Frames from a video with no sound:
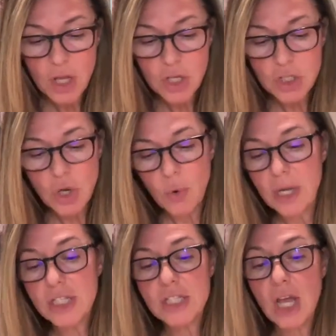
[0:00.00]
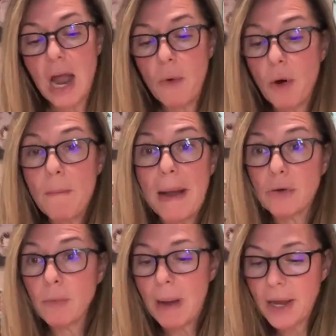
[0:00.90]
So it's our
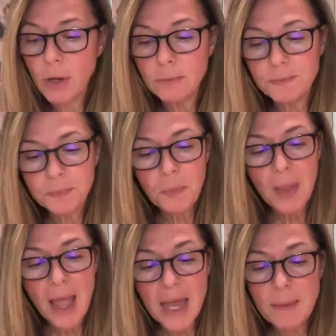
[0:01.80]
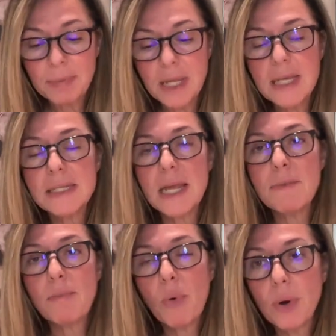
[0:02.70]
microbiome and it plays an
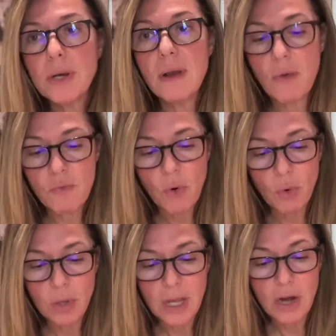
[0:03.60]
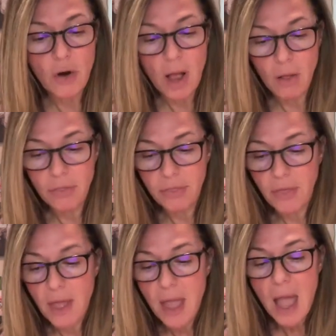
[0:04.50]
important role in our health
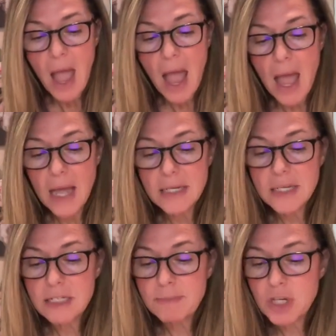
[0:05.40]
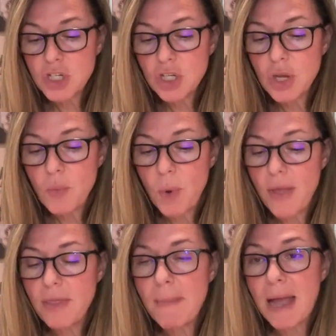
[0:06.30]
and especially
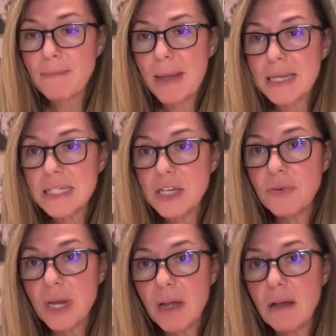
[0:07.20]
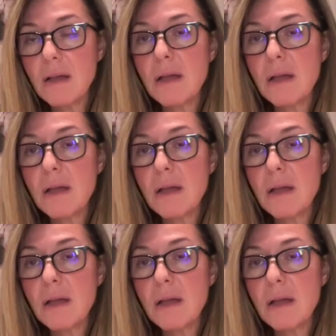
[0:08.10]
when the bacteria